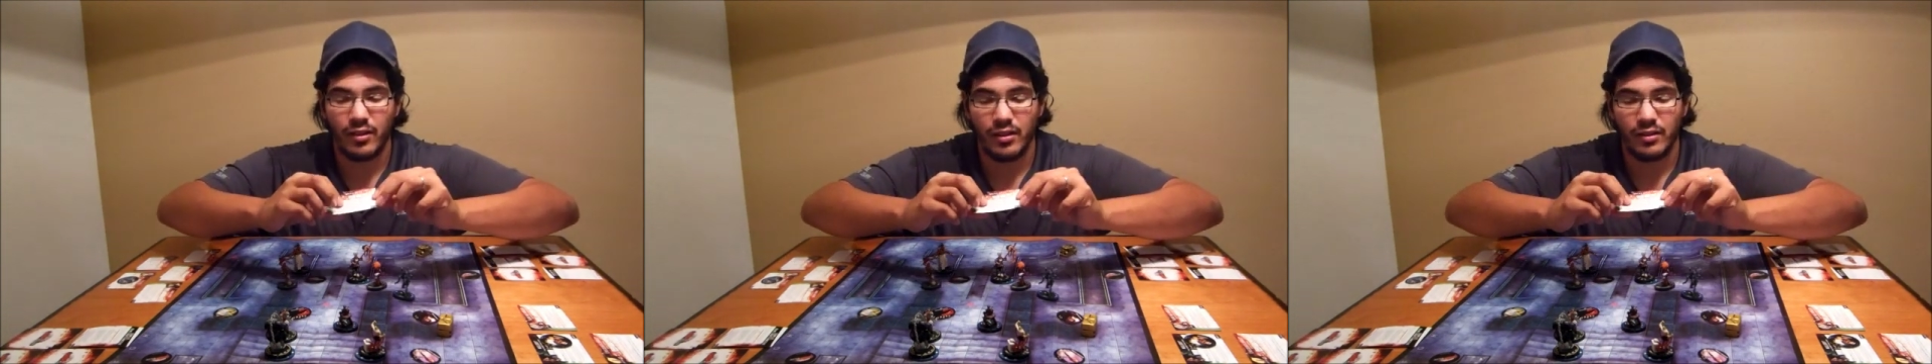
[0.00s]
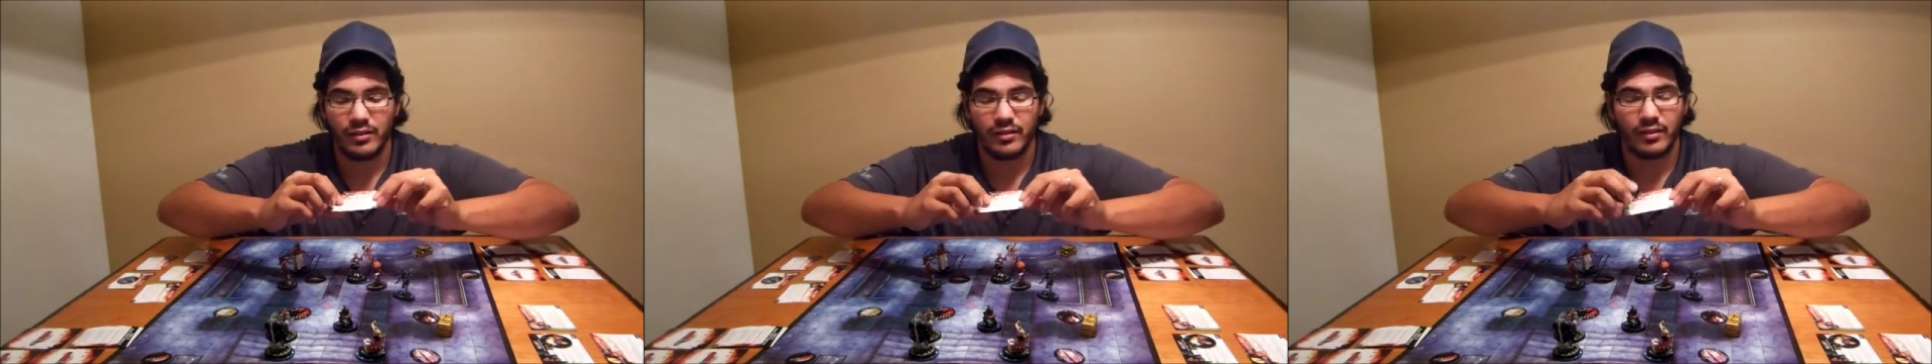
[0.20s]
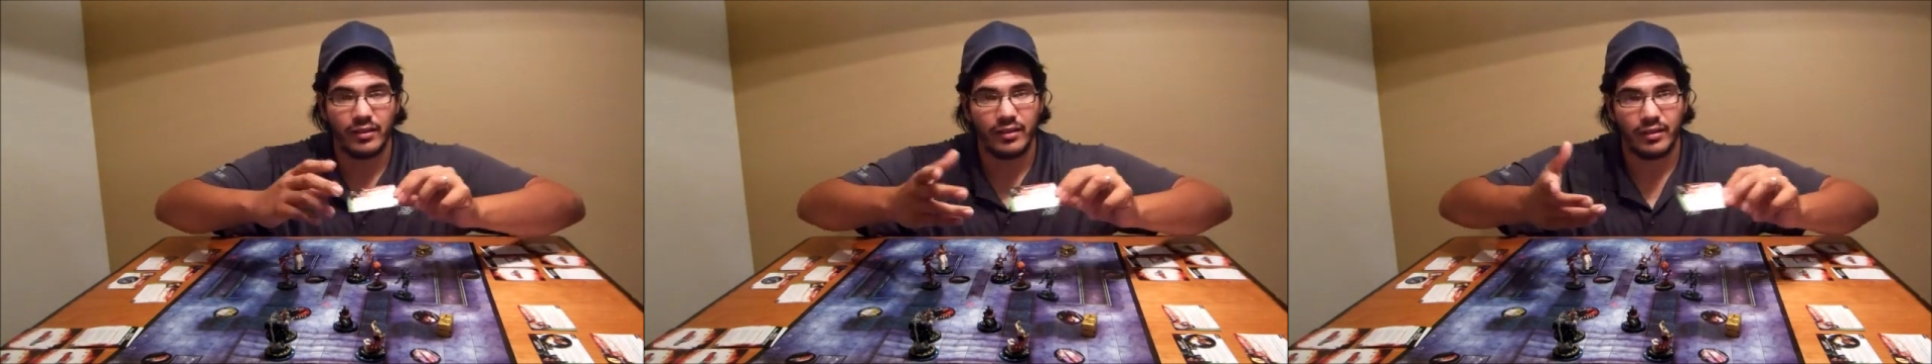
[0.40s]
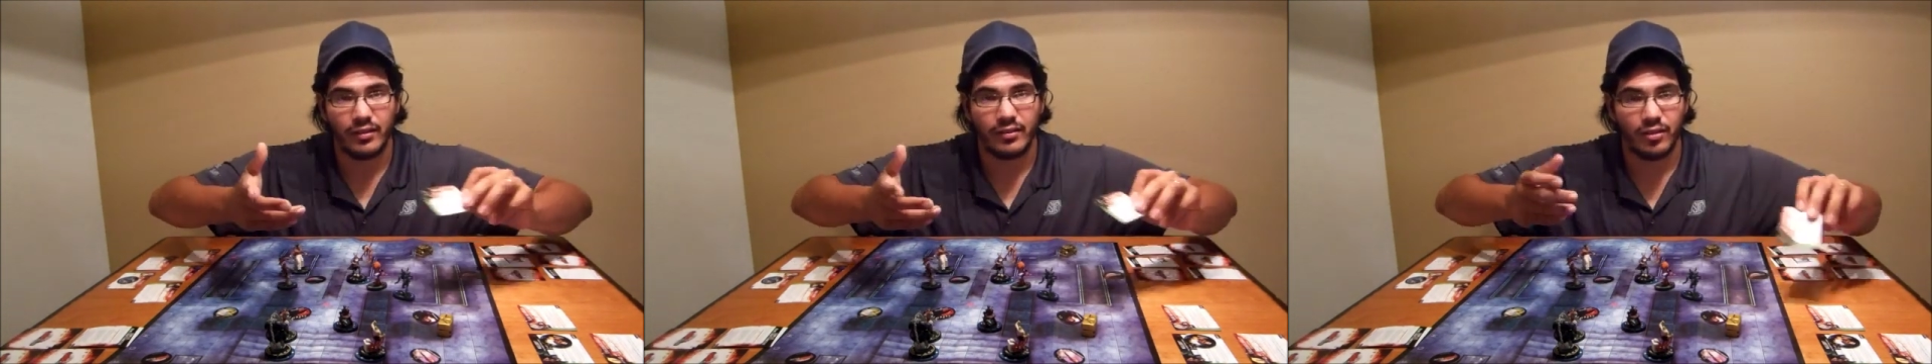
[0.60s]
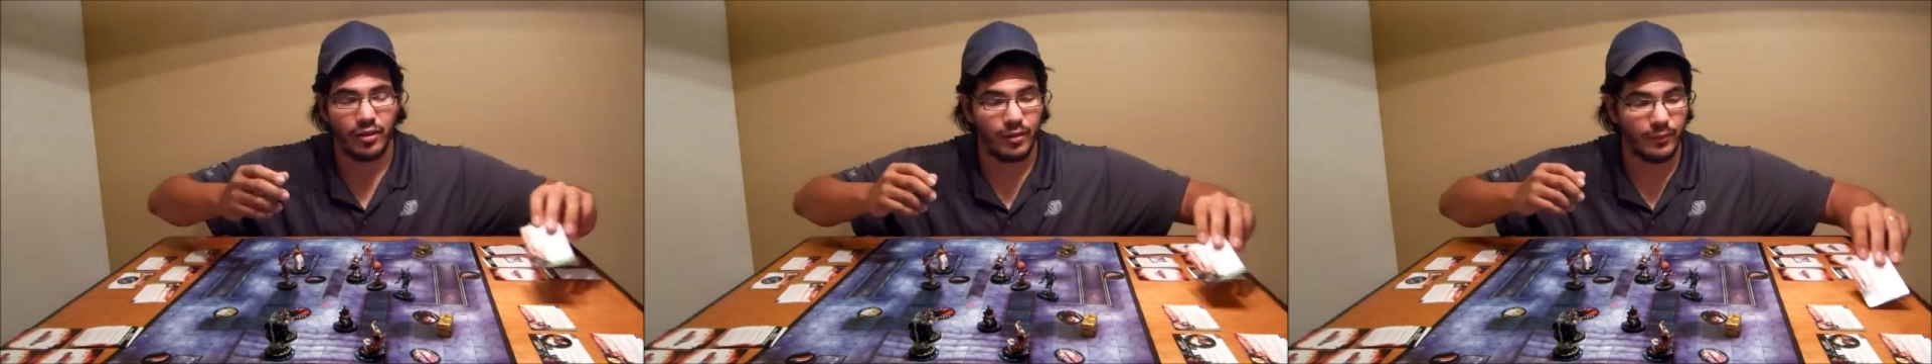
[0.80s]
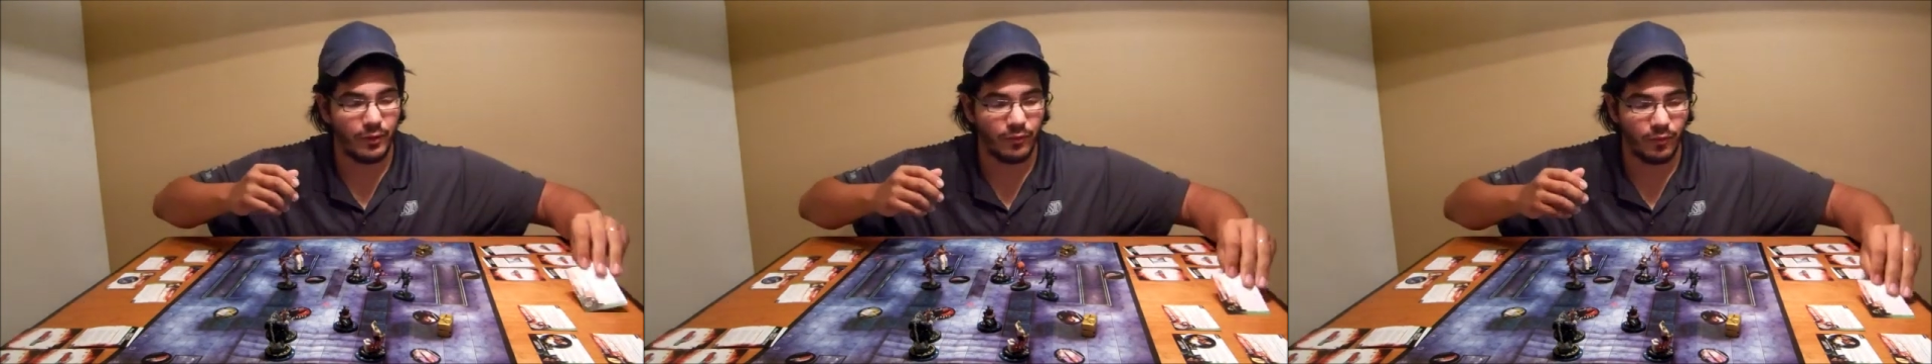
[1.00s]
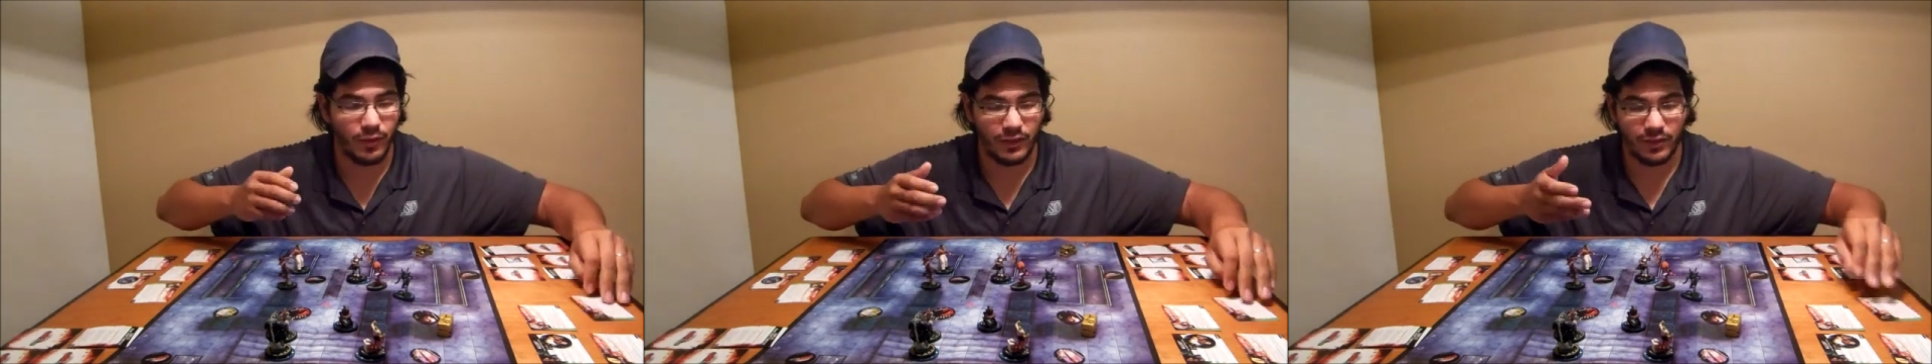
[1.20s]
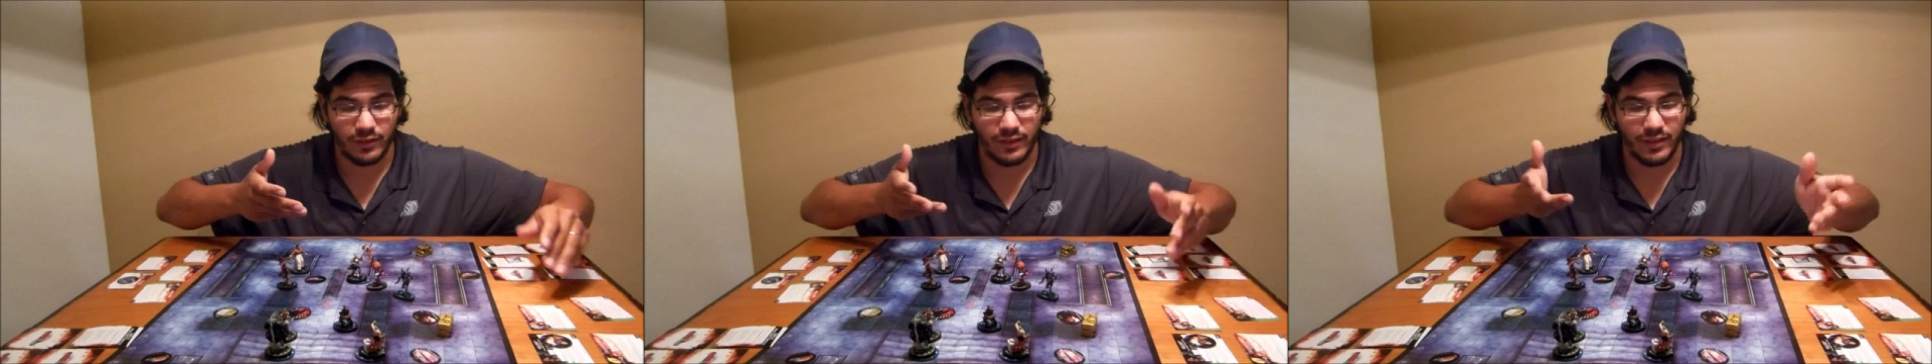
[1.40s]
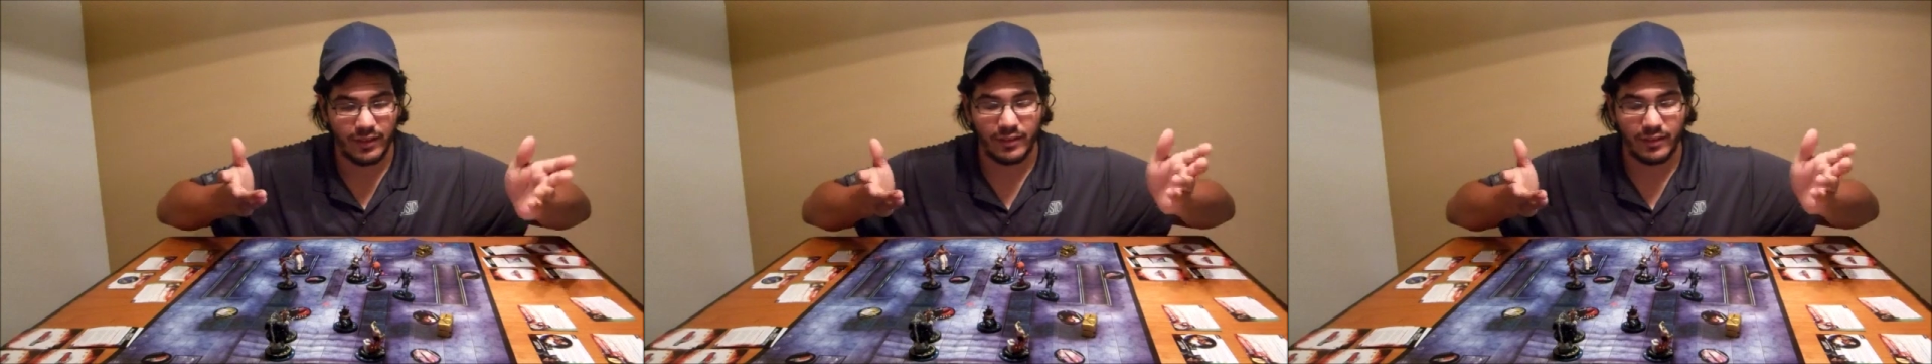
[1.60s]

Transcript: cards are going to determine what your